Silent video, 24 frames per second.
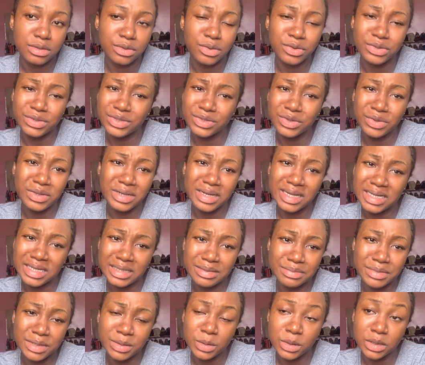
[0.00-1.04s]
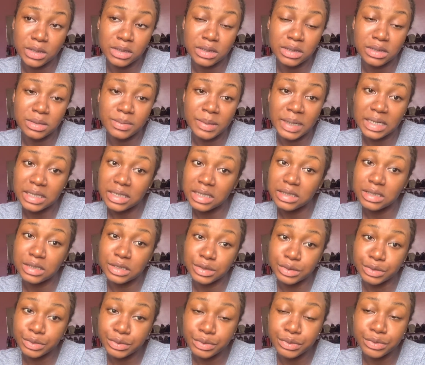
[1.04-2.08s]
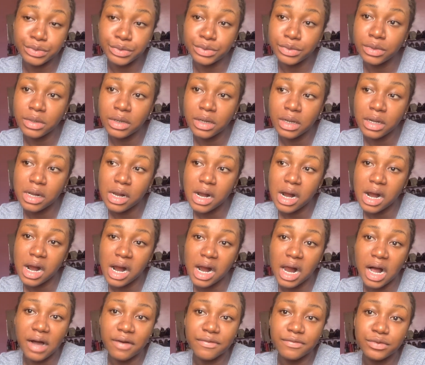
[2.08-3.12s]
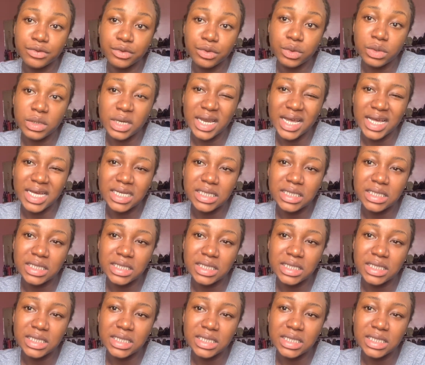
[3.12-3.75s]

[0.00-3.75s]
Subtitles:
It's unlike me because back then in school I've done like